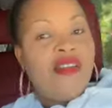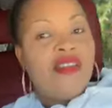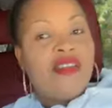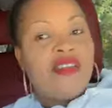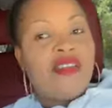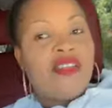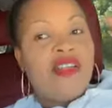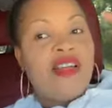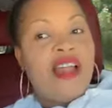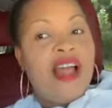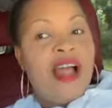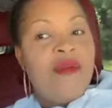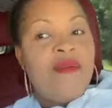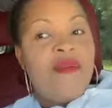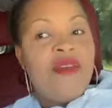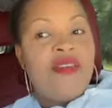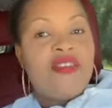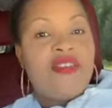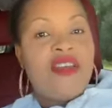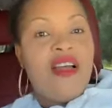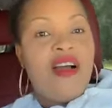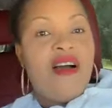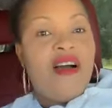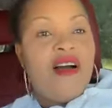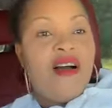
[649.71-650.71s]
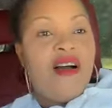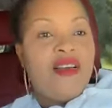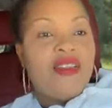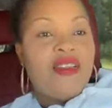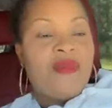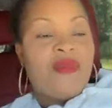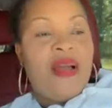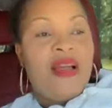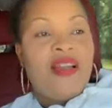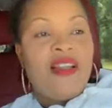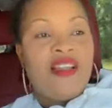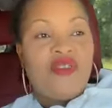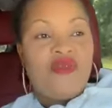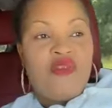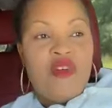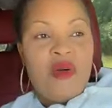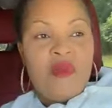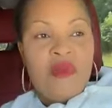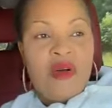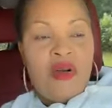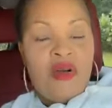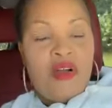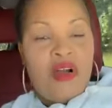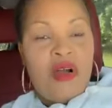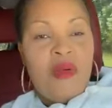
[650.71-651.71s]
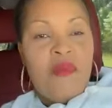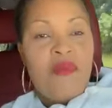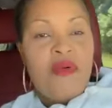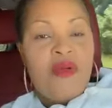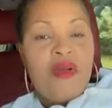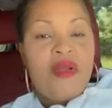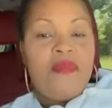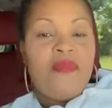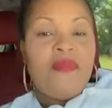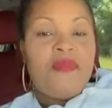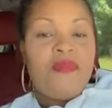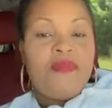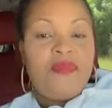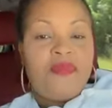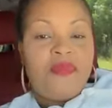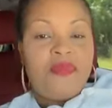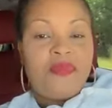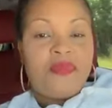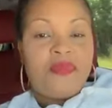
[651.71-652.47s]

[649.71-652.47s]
So that means your husband is from Montgomery.